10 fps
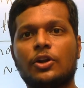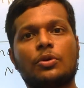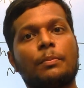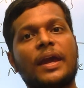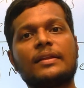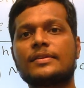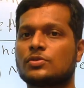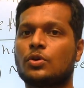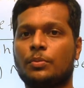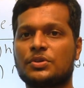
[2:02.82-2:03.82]
to make this
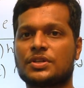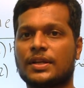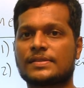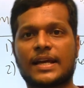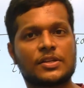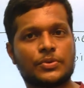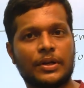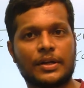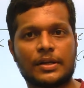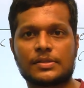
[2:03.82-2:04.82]
homogeneous.
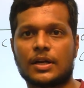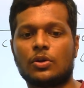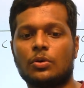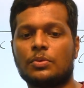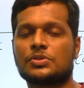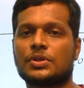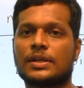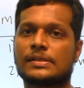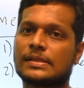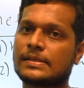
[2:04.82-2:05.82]
Actually it is not
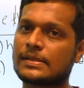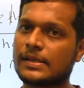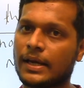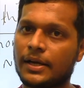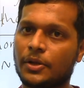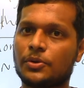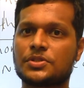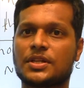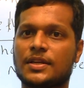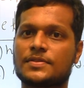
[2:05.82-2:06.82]
homogeneous, this is a
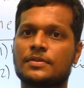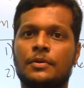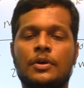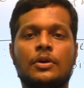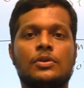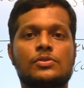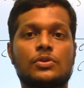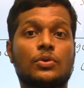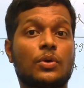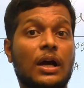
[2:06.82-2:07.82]
heterogeneous. So
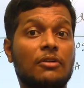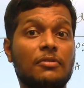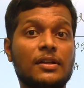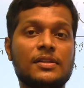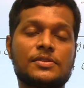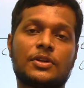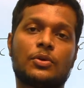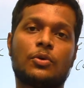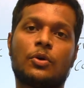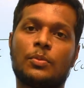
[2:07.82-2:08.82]
to convert this
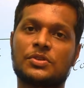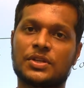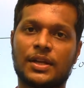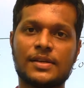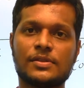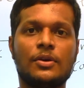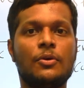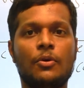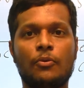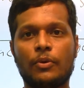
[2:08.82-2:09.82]
into homogeneous,
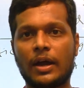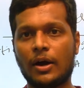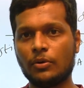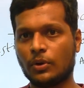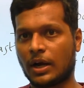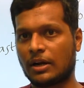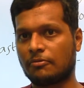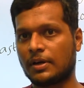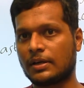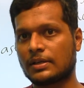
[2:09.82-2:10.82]
we have to
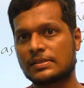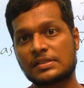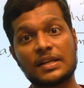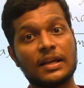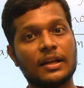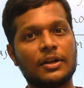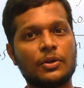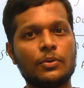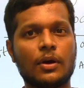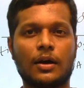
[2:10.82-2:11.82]
convert steel
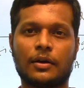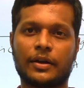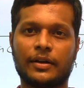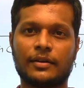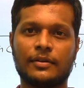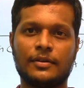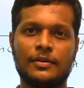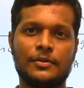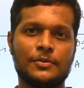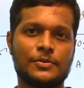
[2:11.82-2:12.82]
into concrete.
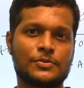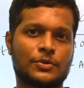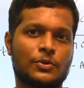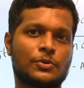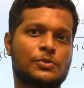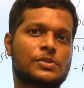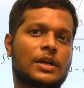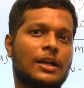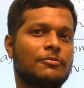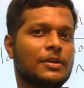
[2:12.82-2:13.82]
So to
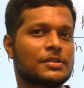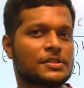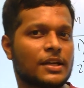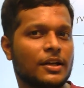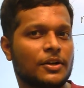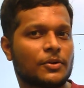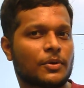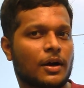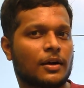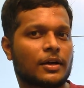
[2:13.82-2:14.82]
convert steel into
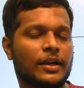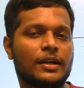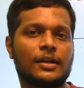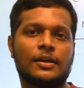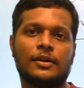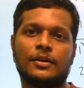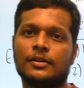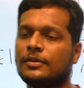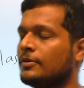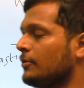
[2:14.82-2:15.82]
concrete,
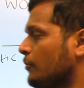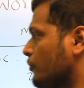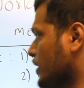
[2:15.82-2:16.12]
we